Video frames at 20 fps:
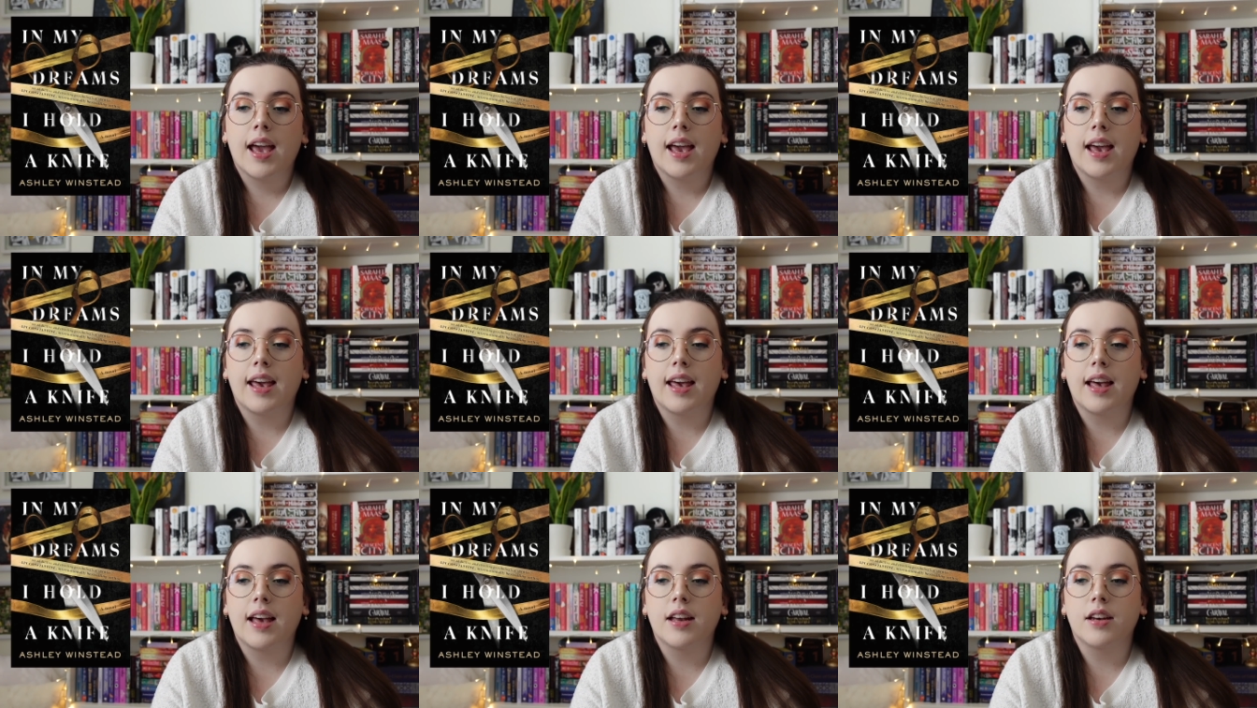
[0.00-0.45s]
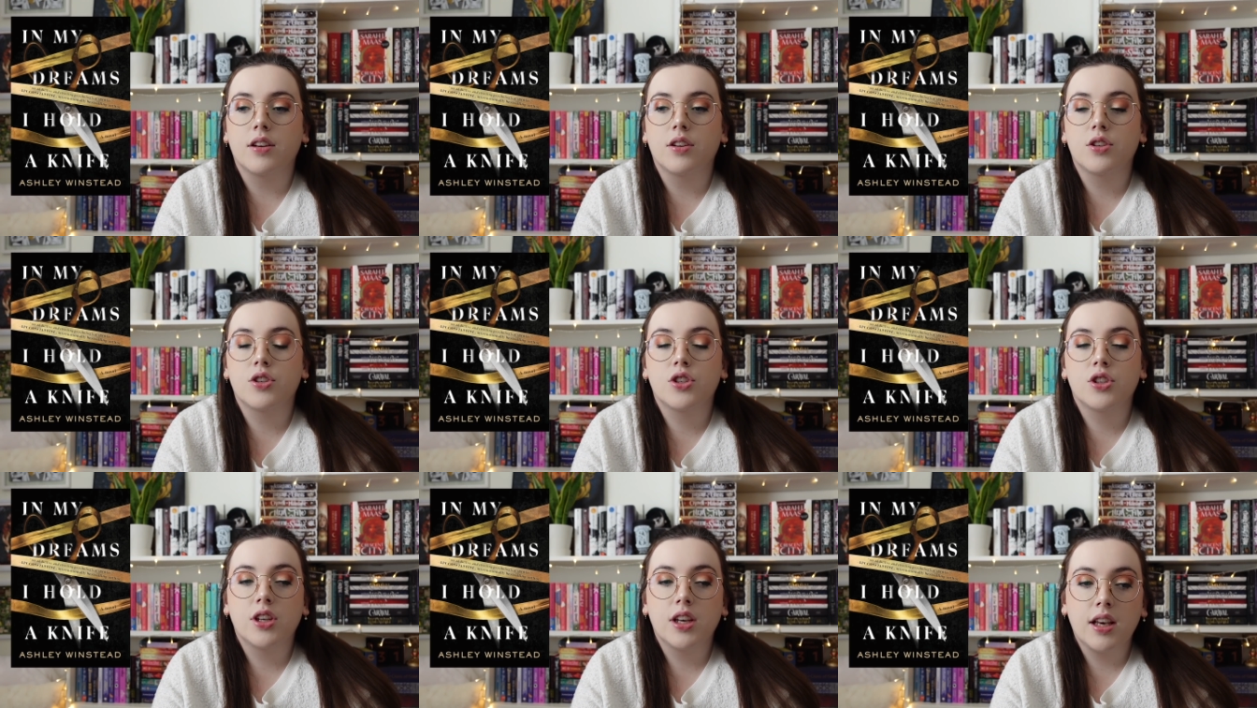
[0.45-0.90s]
and
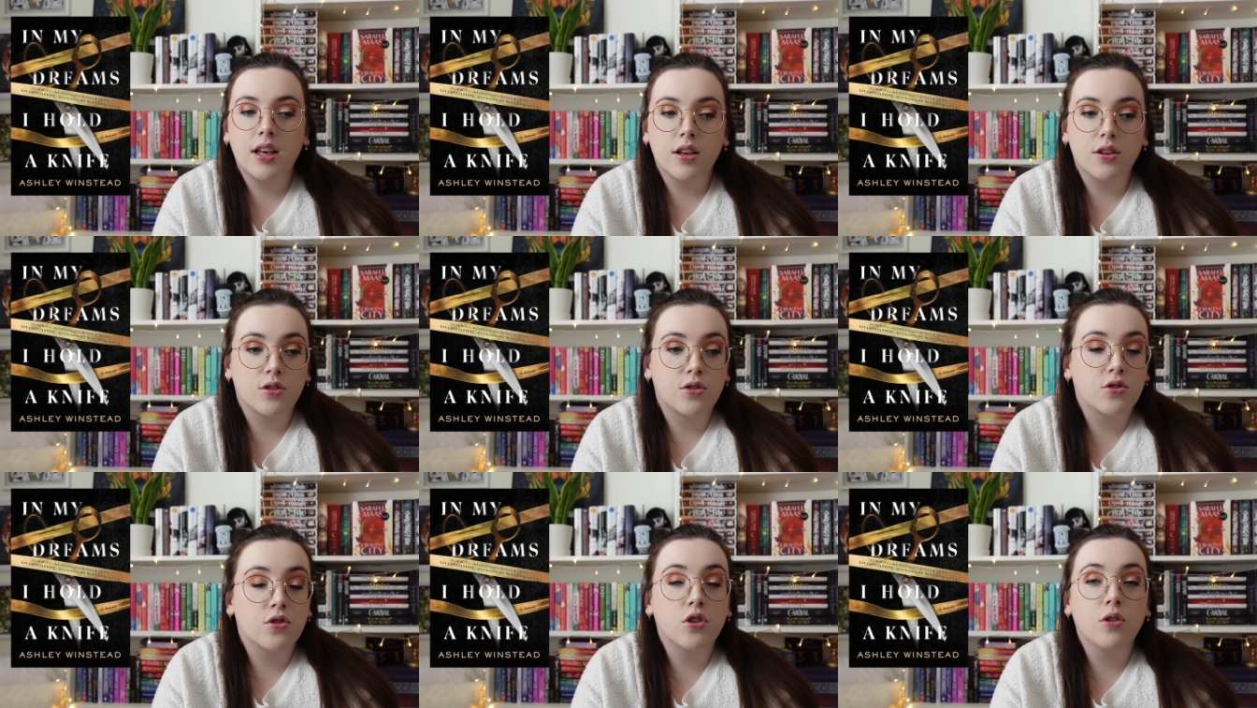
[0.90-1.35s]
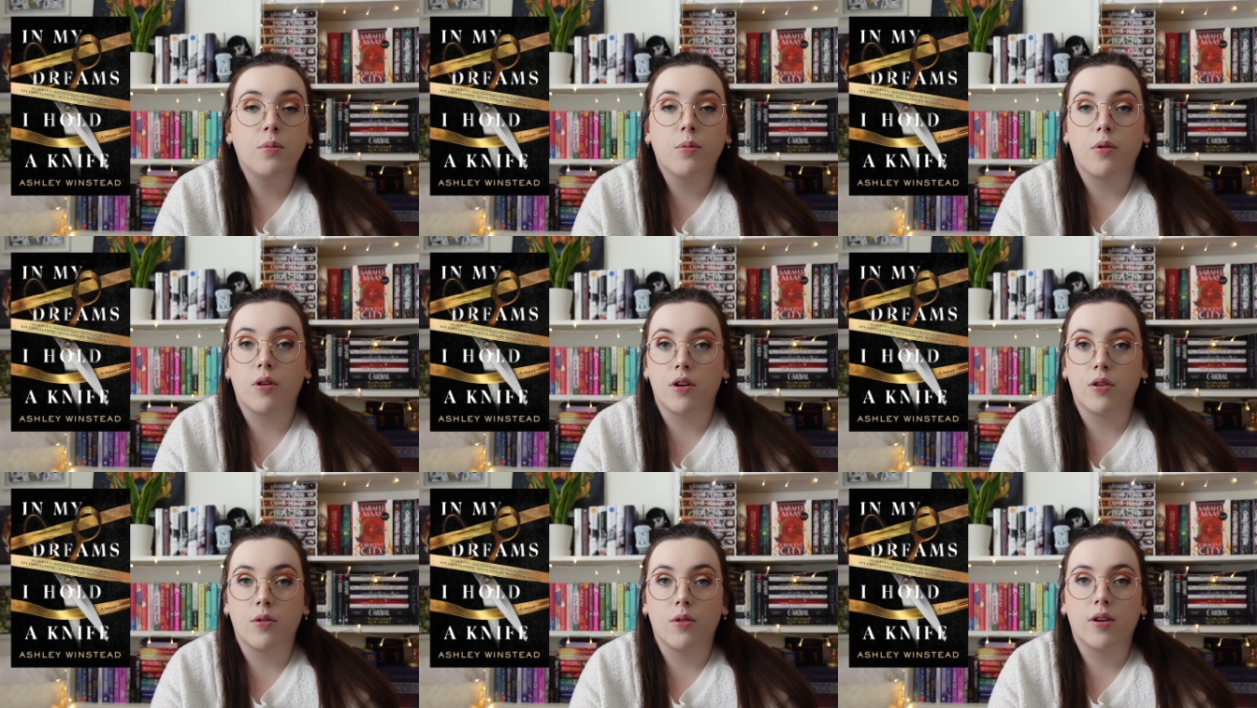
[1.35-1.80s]
she is
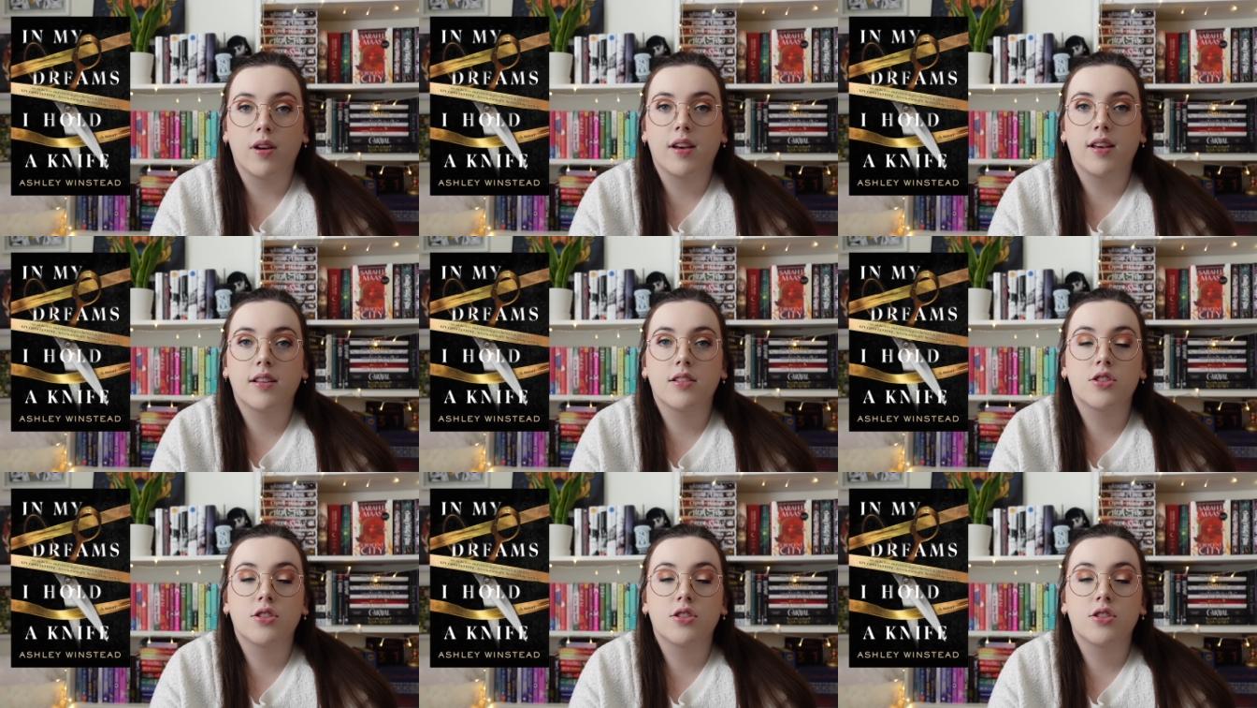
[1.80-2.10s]
super annoying.